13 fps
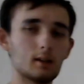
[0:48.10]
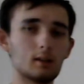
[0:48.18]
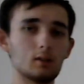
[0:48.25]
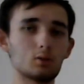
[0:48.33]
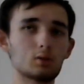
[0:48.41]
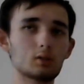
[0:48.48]

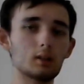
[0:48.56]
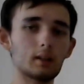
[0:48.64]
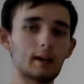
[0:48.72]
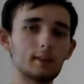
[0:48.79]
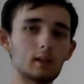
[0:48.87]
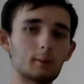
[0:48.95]
you still
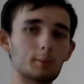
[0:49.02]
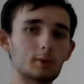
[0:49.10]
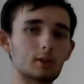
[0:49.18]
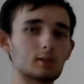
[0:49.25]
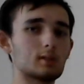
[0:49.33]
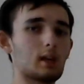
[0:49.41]
end up with
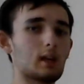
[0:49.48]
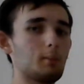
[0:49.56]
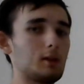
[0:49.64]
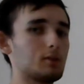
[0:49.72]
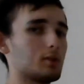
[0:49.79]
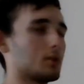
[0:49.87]
the same
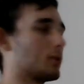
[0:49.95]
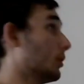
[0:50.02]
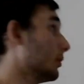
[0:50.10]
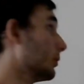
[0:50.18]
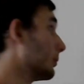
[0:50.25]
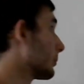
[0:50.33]

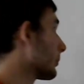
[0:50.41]
integral.